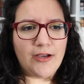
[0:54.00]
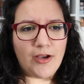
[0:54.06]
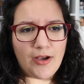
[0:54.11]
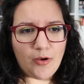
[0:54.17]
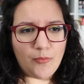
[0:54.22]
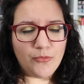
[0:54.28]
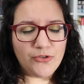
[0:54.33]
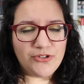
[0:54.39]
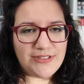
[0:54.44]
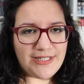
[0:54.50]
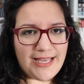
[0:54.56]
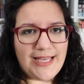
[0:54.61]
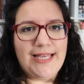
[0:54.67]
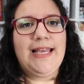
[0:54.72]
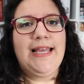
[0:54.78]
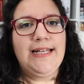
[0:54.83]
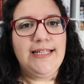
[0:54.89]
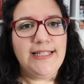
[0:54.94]
almost
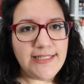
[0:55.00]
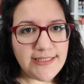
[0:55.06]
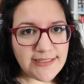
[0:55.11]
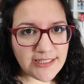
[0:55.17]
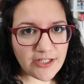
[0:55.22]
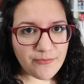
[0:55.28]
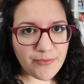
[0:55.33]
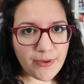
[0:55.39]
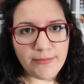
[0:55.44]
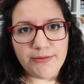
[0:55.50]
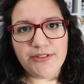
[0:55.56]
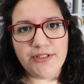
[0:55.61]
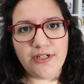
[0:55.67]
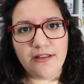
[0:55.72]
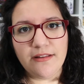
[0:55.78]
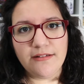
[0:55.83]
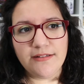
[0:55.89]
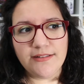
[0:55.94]
any self-published
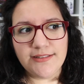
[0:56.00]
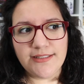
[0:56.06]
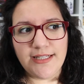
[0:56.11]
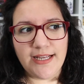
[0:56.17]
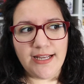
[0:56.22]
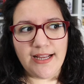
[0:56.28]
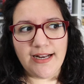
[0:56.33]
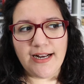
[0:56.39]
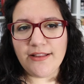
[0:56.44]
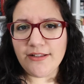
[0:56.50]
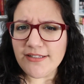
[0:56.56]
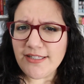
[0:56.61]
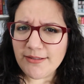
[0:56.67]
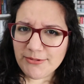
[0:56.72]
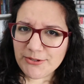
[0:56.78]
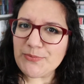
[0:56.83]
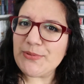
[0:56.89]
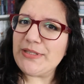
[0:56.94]
authors, and I thought
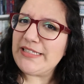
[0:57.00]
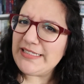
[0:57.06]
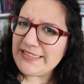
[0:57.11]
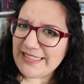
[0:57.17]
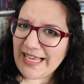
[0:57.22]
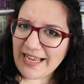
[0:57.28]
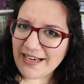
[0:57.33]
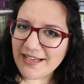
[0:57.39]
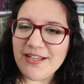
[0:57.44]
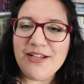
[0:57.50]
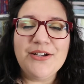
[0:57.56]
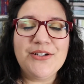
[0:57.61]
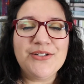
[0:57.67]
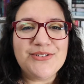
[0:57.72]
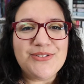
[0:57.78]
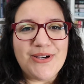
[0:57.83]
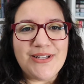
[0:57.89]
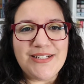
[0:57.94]
that was really sad.
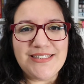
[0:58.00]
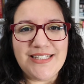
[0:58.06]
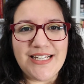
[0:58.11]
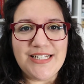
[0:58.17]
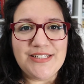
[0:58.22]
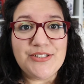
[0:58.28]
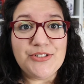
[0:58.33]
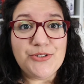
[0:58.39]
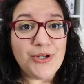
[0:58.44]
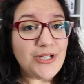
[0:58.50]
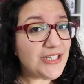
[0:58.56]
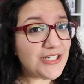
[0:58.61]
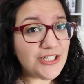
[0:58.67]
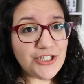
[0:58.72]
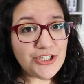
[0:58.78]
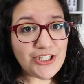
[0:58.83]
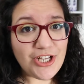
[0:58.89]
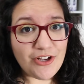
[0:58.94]
So I decided to join
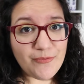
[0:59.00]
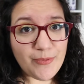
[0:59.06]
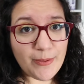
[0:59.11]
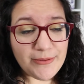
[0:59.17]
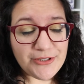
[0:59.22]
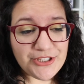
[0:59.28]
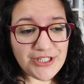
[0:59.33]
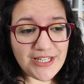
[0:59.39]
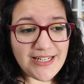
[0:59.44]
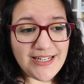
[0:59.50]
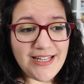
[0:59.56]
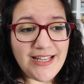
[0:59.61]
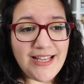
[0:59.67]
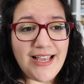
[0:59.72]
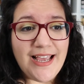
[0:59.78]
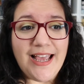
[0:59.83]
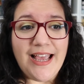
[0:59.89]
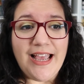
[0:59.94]
the Shelf Published In,
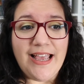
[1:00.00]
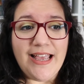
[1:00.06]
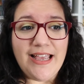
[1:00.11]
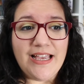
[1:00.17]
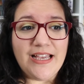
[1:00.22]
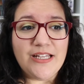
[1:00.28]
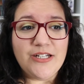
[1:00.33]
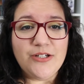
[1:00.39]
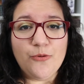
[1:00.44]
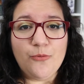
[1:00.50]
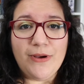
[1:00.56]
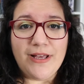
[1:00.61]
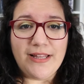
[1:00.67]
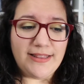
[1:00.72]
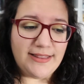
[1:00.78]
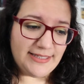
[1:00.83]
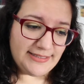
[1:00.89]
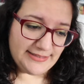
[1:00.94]
and
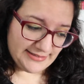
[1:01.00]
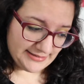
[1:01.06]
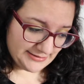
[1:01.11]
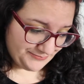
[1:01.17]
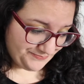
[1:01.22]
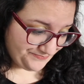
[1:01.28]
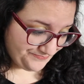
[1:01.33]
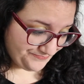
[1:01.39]
well, listen,